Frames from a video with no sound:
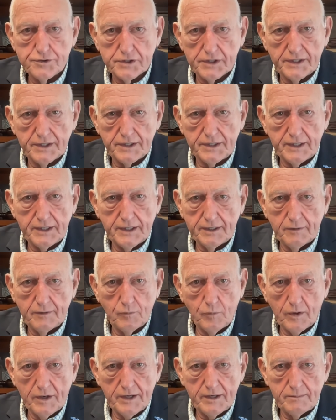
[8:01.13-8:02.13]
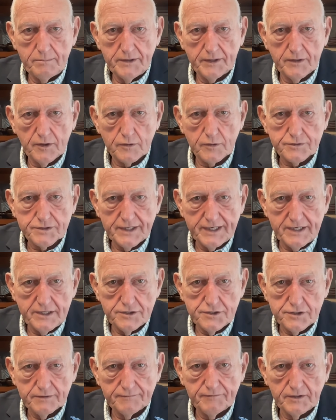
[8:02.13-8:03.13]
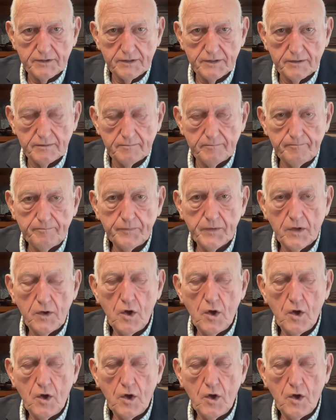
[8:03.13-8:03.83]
in any way because each of them